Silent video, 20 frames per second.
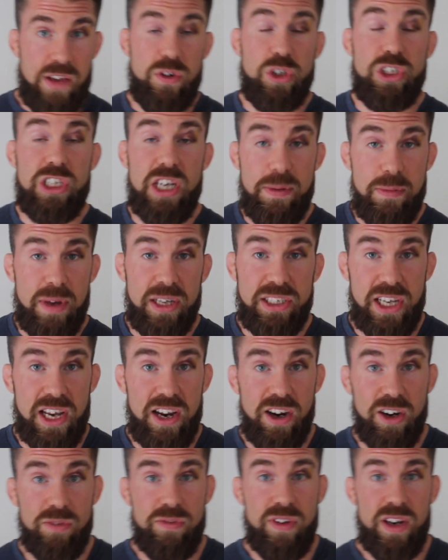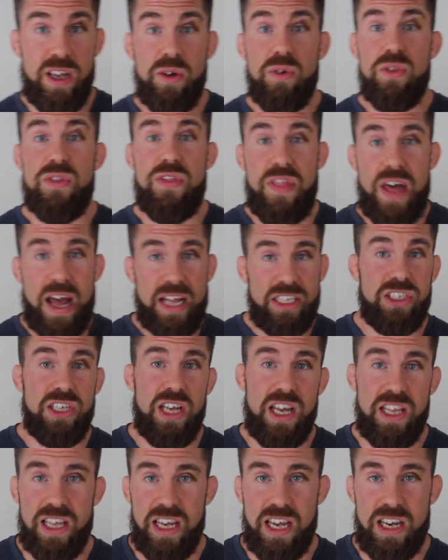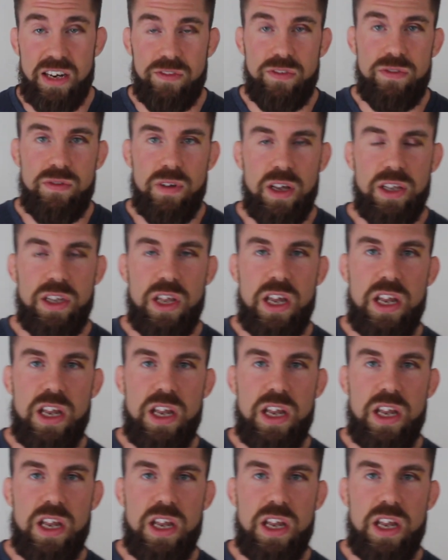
If you see a messy hair video, that's at the end of at